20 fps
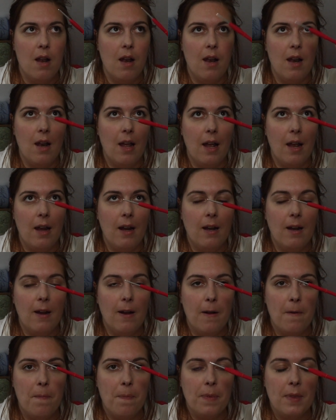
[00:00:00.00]
Like,
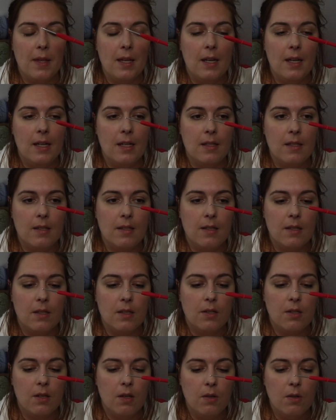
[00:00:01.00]
it's
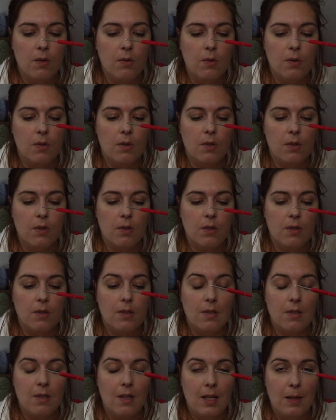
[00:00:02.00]
so
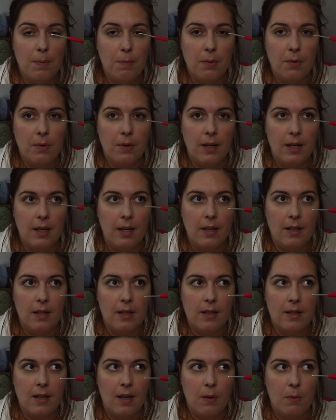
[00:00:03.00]
slippery
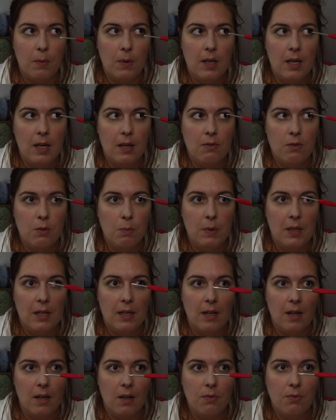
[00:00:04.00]
that I really have to be
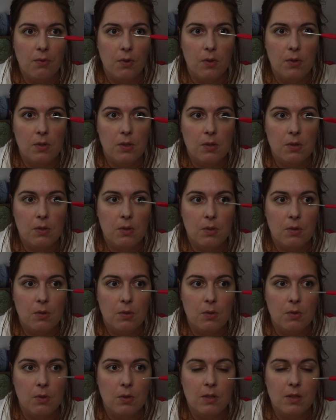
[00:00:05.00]
careful not
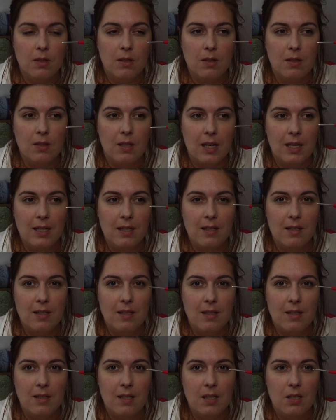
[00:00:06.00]
to tighten the
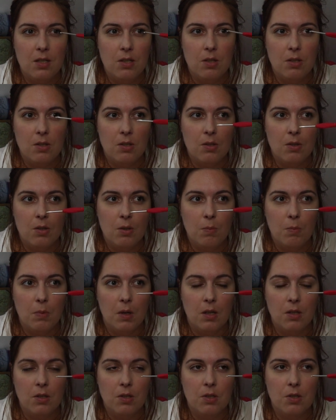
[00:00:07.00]
stitches too
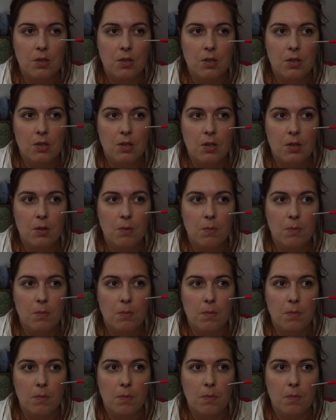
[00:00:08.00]
much,
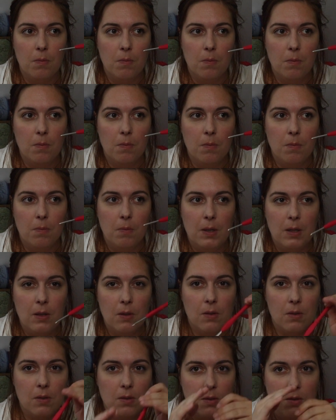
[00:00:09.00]

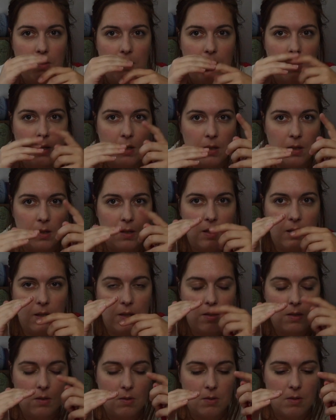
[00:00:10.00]
because the yarn is
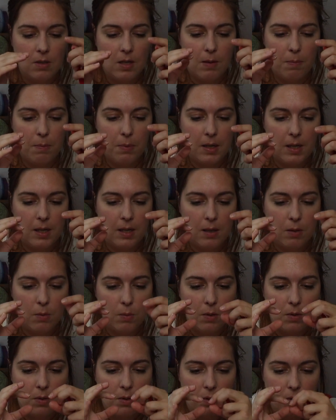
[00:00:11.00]
so slippy it
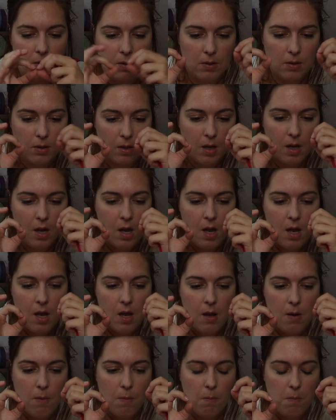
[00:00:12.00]
will just
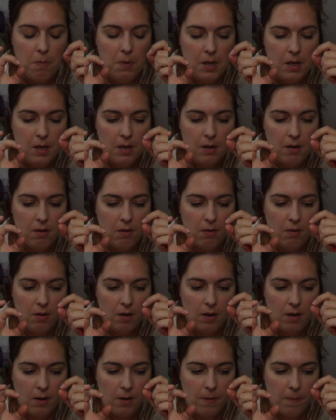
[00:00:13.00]
be
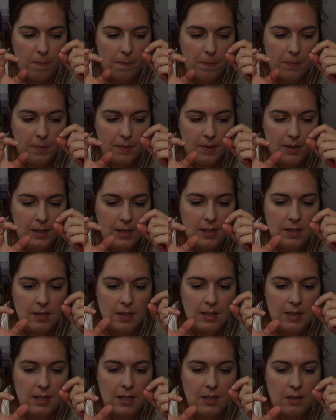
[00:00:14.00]

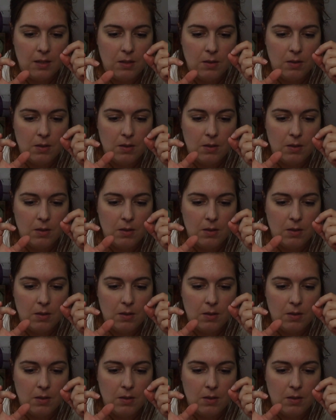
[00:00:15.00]
easily